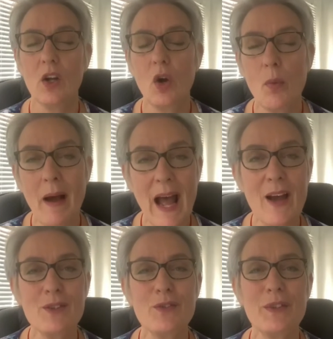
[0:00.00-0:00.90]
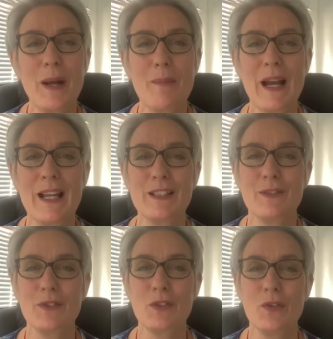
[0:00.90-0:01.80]
Come out of that place
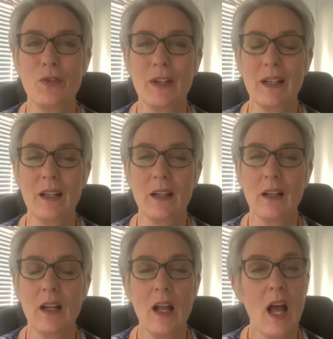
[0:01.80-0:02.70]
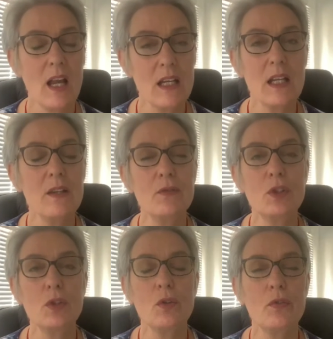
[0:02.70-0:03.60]
of suffering and live
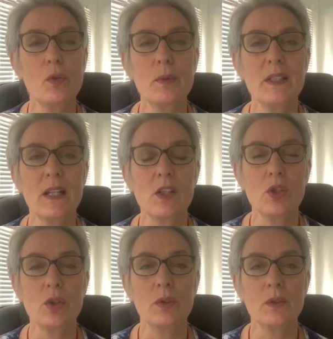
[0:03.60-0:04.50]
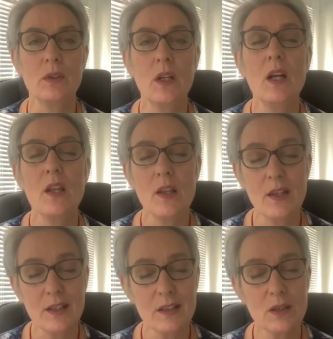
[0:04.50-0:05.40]
to your full potential.
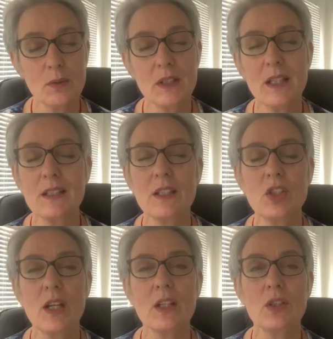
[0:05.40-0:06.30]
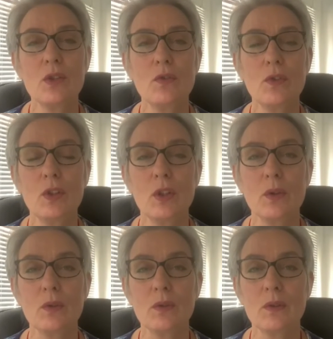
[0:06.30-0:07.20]
This is what the SEJ can do for you.